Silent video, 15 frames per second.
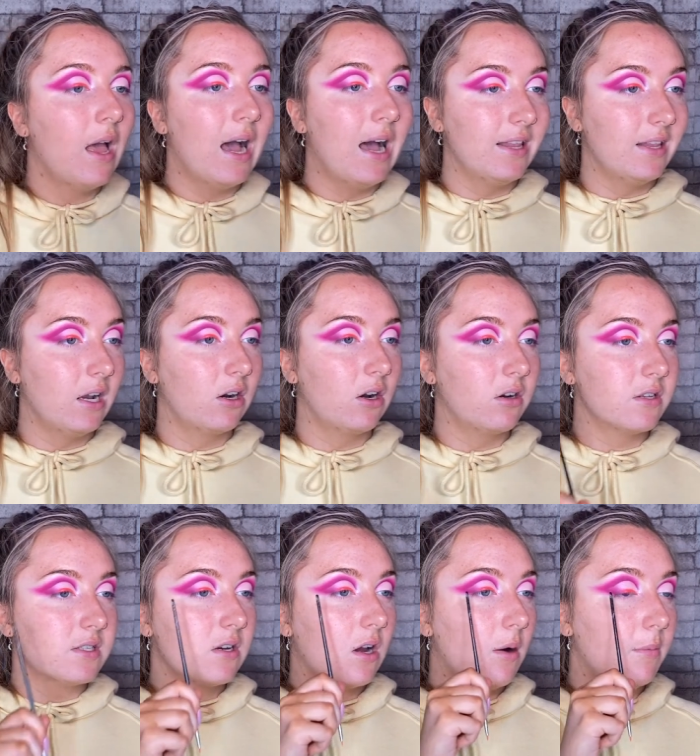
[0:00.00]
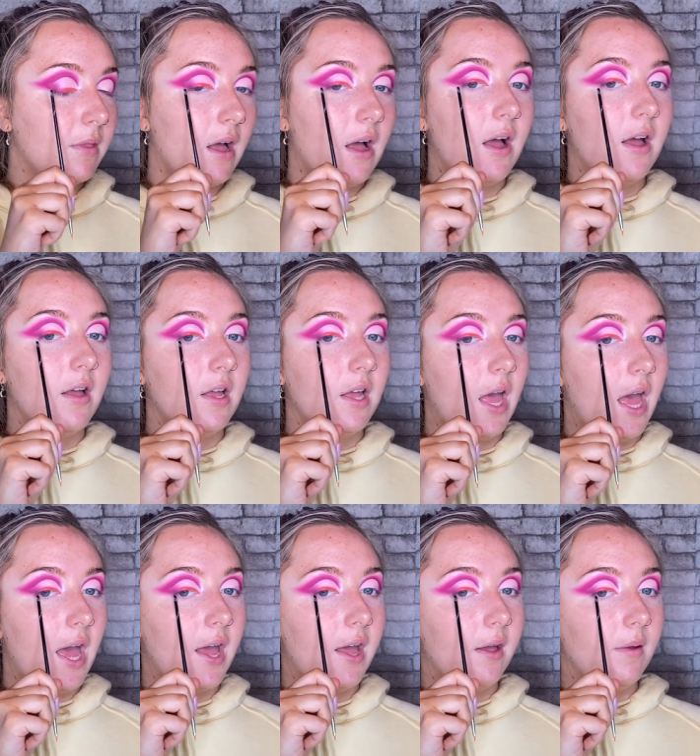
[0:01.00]
And then I'm gonna stop that
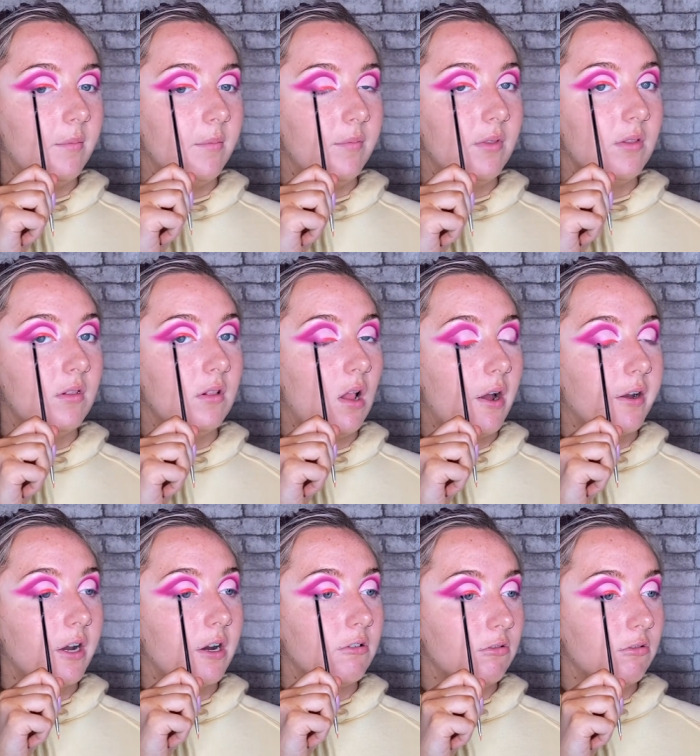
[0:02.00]
liner